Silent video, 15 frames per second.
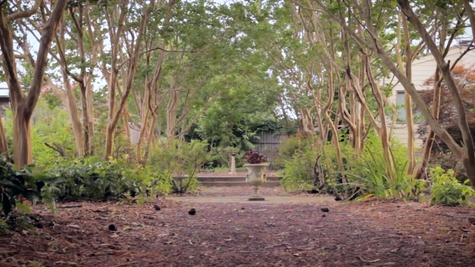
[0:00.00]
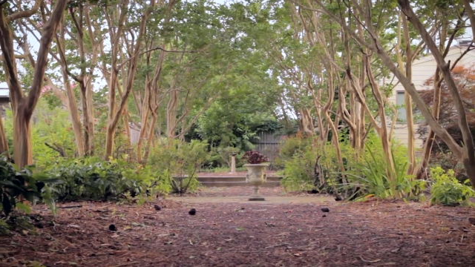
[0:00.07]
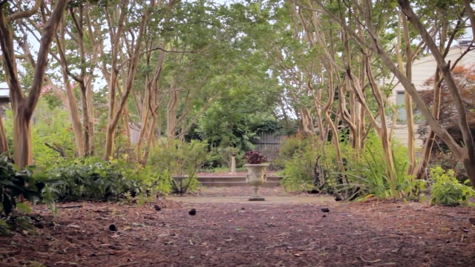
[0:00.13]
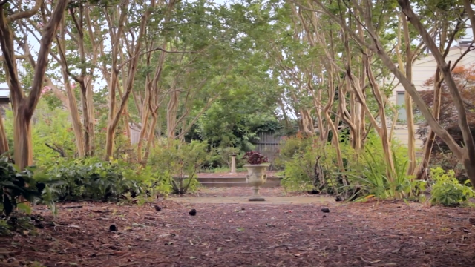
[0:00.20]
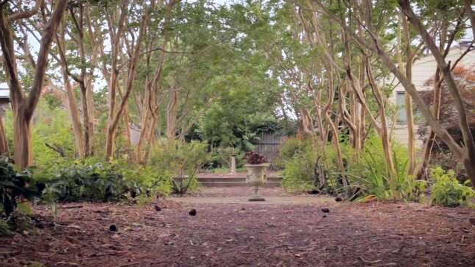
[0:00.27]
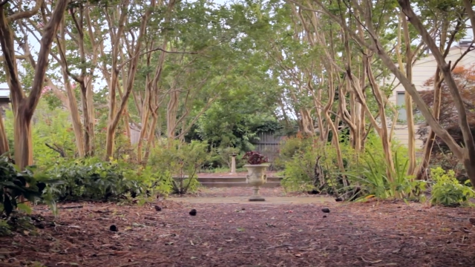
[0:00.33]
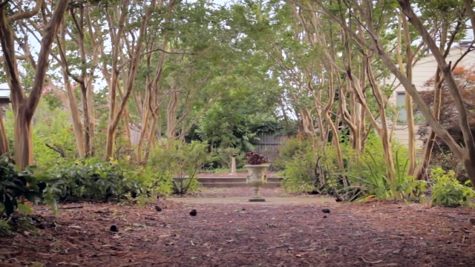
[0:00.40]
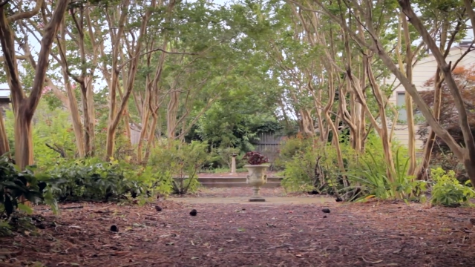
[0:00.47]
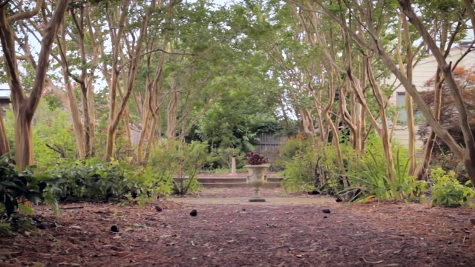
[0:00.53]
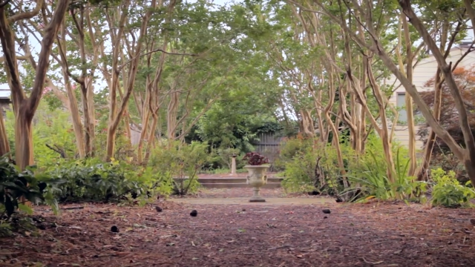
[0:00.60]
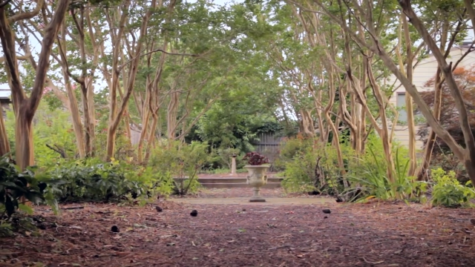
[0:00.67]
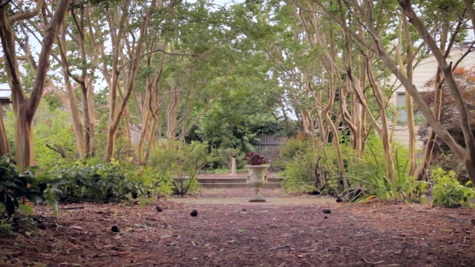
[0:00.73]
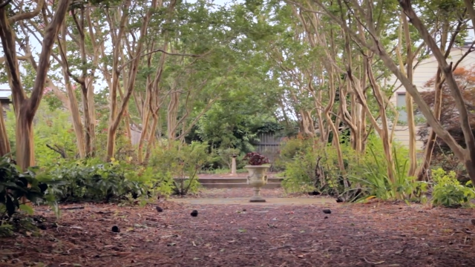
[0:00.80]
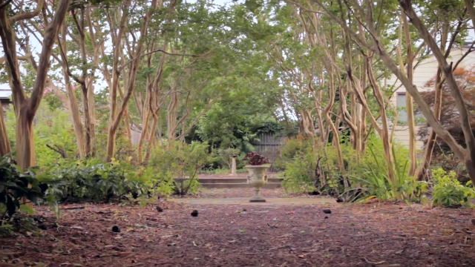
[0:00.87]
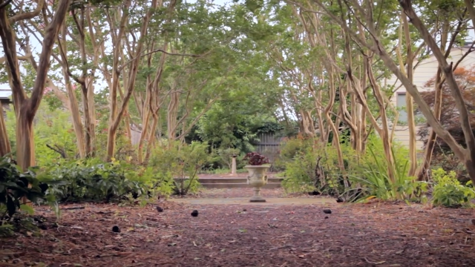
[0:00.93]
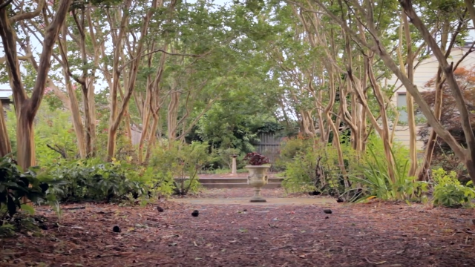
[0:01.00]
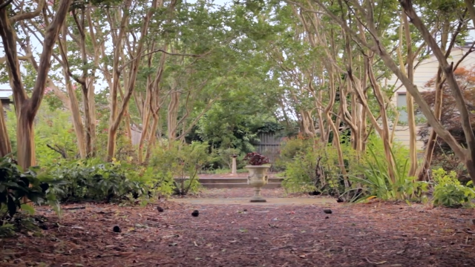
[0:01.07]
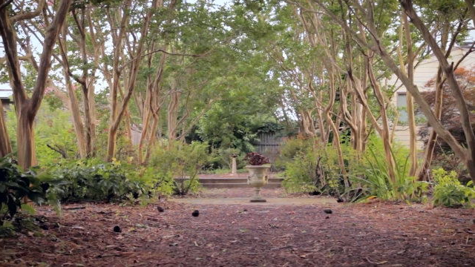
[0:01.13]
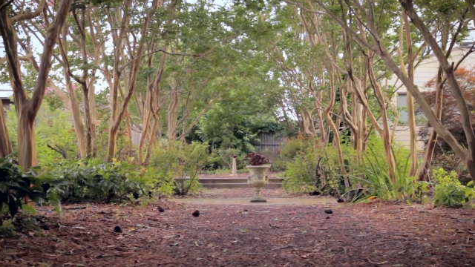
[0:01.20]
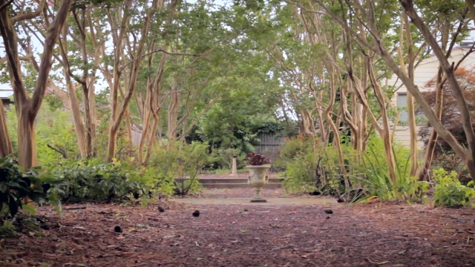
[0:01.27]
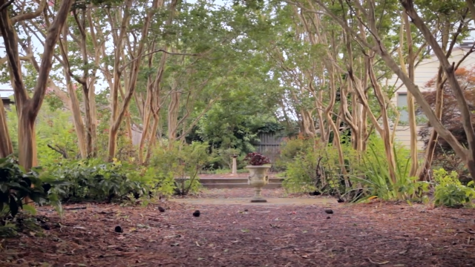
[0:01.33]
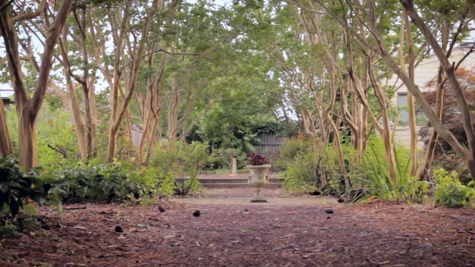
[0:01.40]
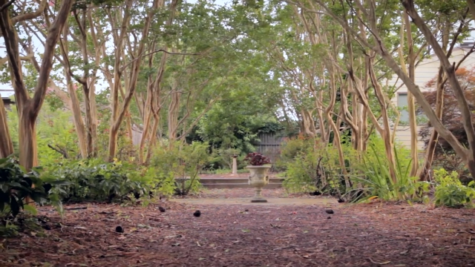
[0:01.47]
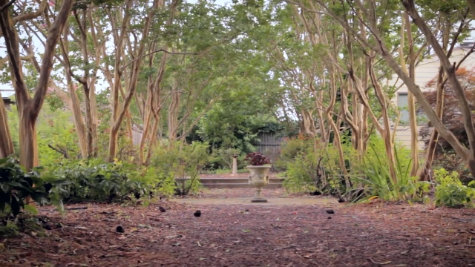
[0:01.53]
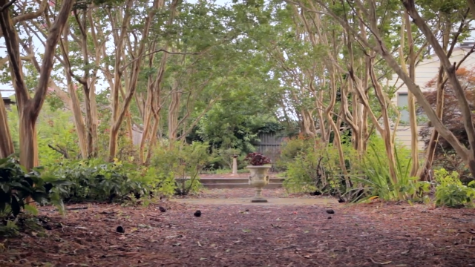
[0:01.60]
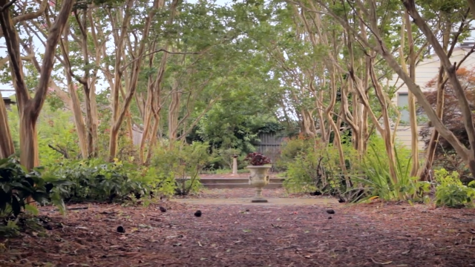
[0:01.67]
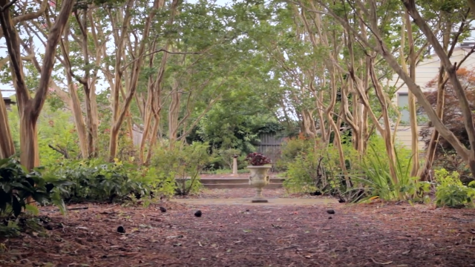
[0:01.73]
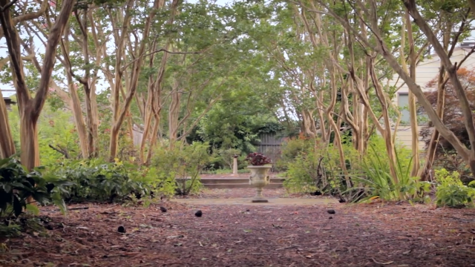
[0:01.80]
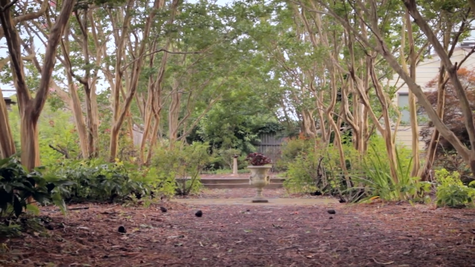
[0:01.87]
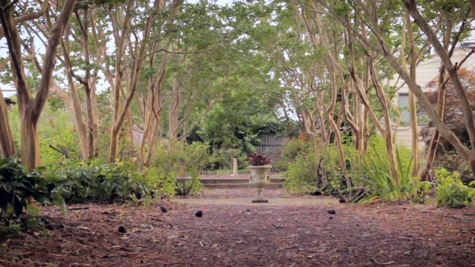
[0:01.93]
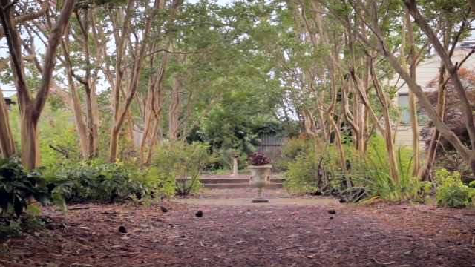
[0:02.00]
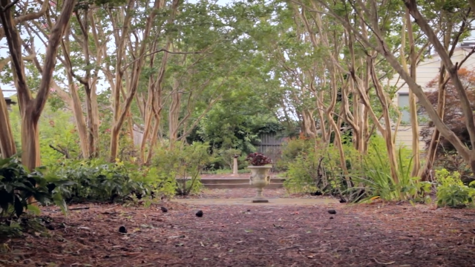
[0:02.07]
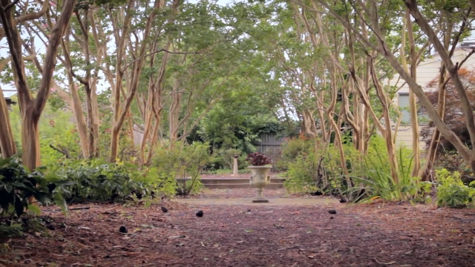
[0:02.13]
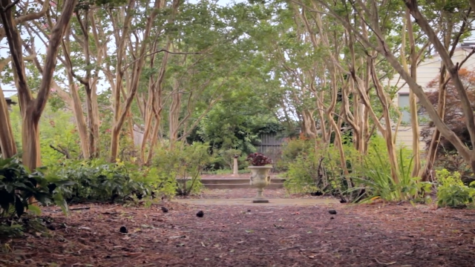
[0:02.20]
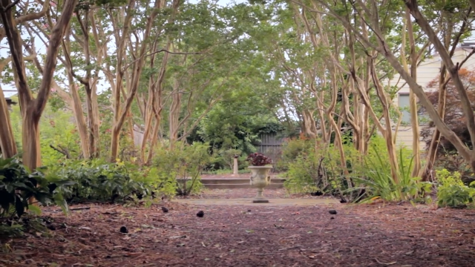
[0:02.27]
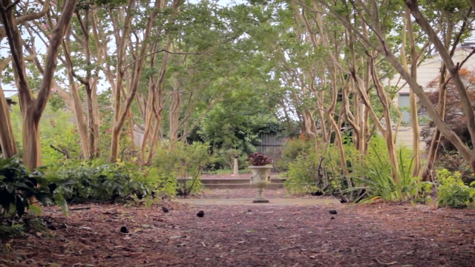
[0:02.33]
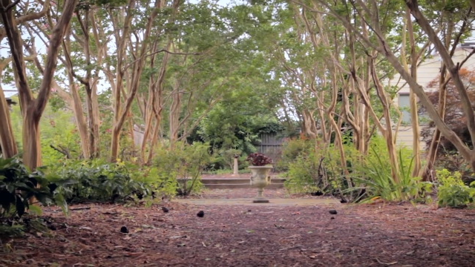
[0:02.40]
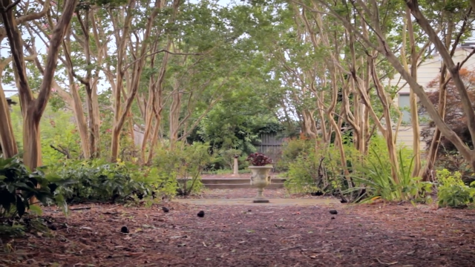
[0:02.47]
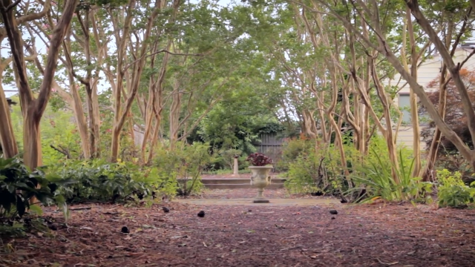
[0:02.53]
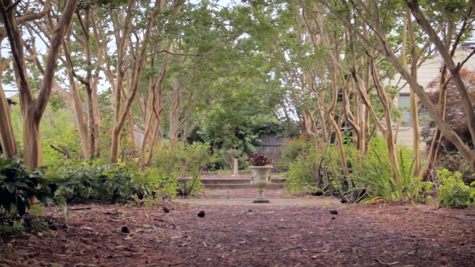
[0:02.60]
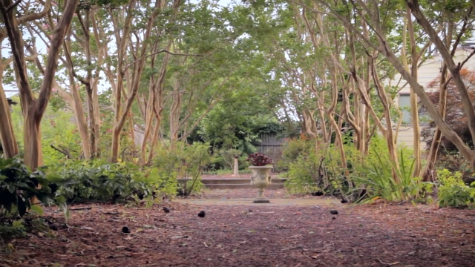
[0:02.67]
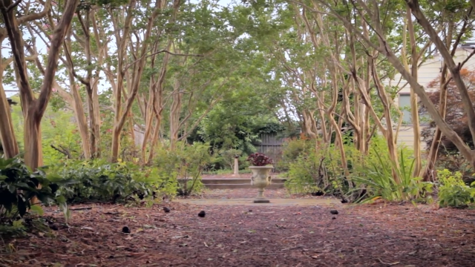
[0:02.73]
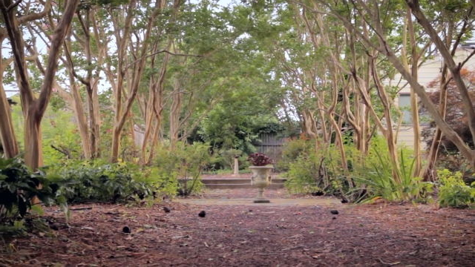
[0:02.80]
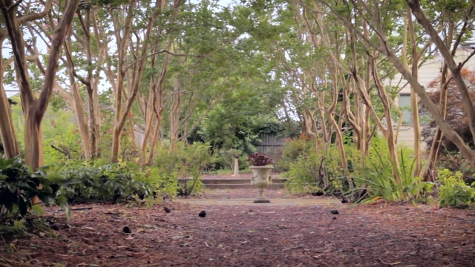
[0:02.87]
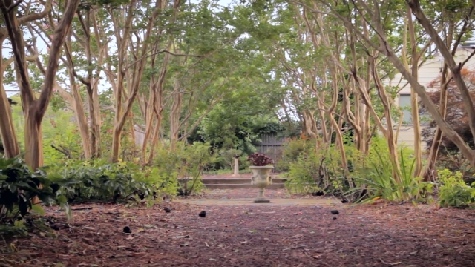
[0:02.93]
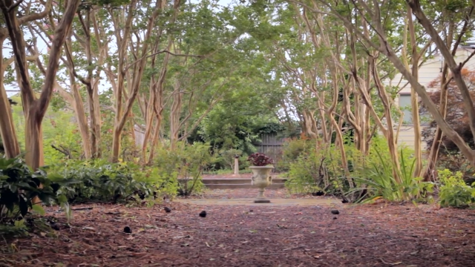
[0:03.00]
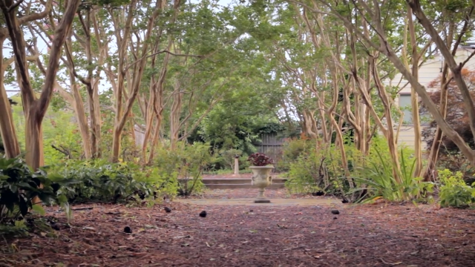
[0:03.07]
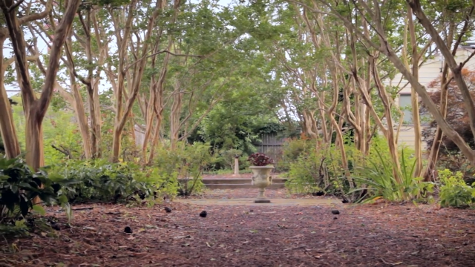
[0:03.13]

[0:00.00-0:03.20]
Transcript: [unreadable: no face in view]